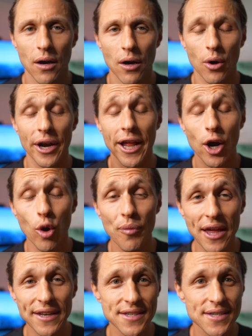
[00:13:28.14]
All right, I hope
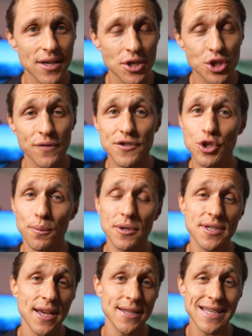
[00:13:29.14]
that discussion of
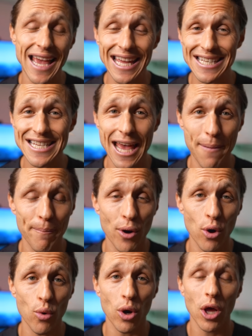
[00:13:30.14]
supersets and
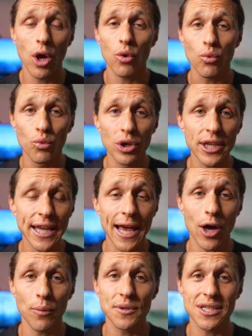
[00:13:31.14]
tempo really
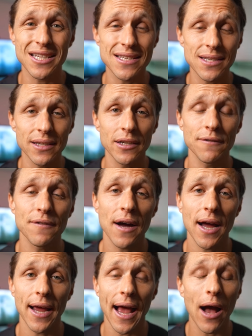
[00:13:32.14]
helped to
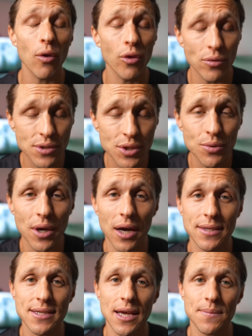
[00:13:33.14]
solidify how those two
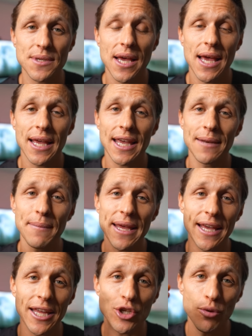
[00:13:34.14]
concepts can make
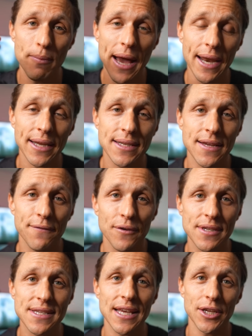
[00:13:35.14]
a dramatic
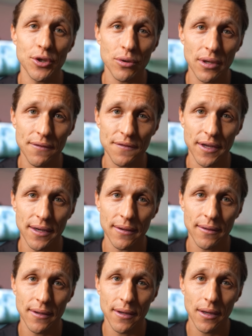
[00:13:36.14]
difference in your lifting.
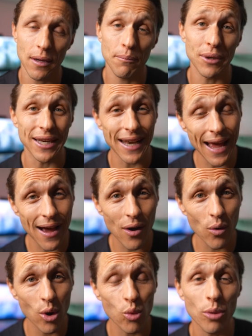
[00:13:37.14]
But
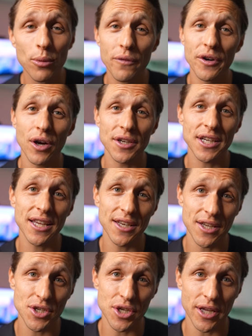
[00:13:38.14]
now we're moving on to
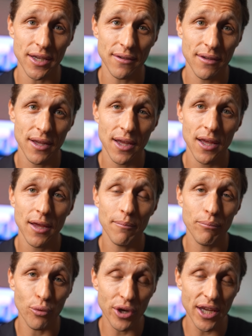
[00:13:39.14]
conditioning.
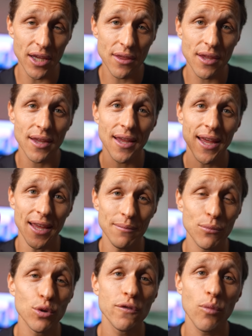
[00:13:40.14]
Breathe and
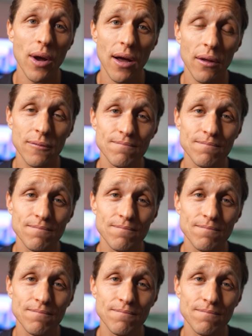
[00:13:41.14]
move well.